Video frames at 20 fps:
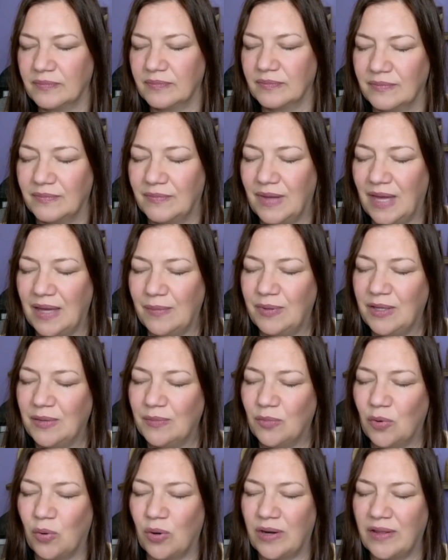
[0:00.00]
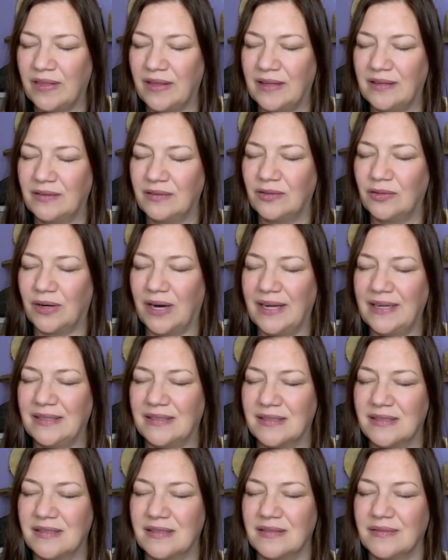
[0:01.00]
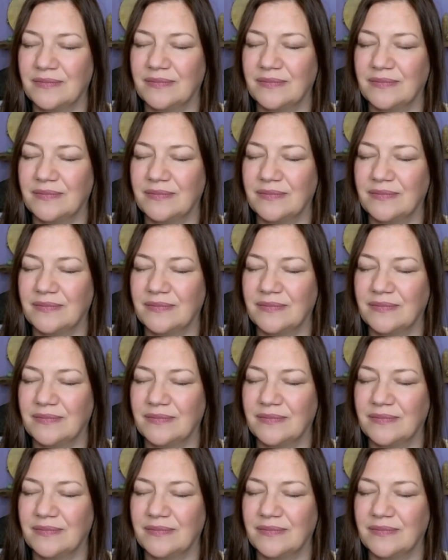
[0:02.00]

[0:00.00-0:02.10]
maybe more than thrice.